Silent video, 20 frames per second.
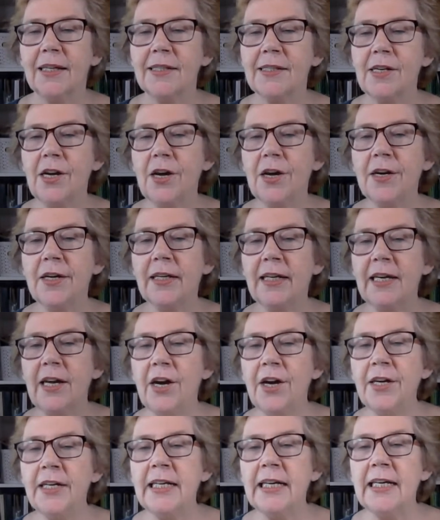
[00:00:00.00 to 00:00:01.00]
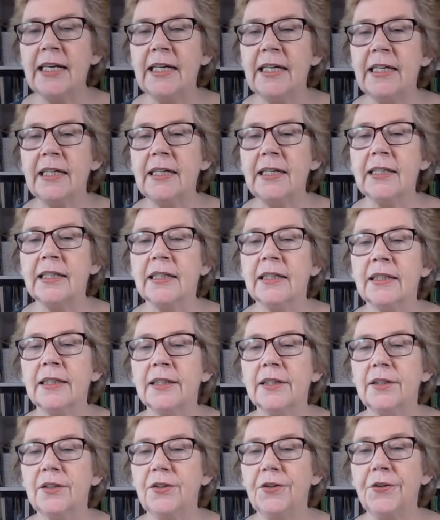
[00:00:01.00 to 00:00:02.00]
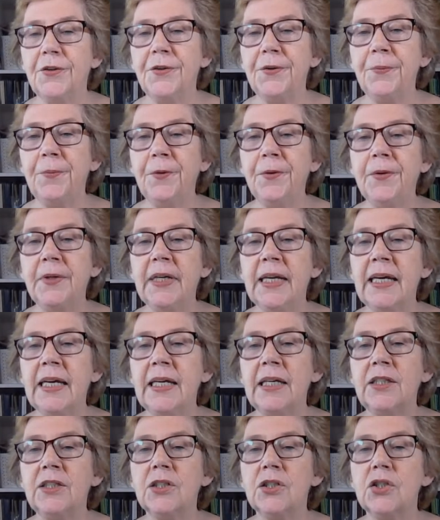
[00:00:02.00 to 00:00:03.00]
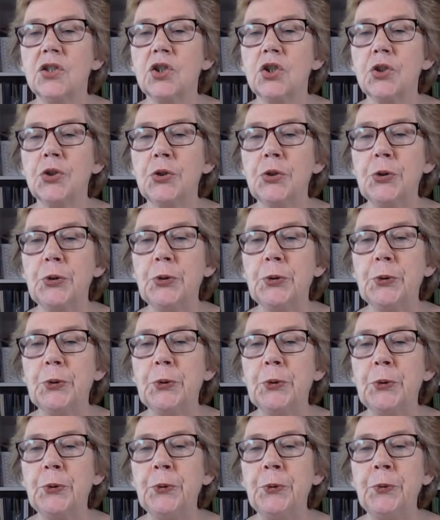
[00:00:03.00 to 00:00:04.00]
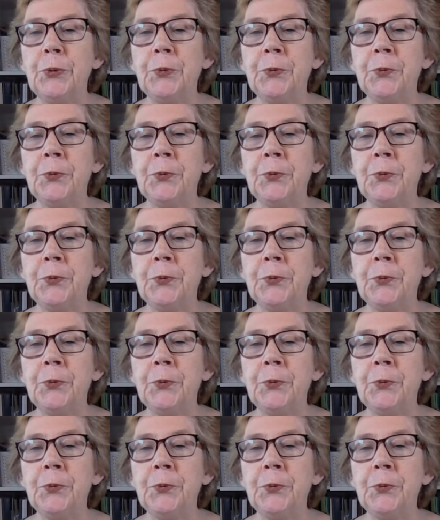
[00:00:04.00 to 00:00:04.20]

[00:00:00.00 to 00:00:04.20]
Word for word: So, Leonie, you will need to.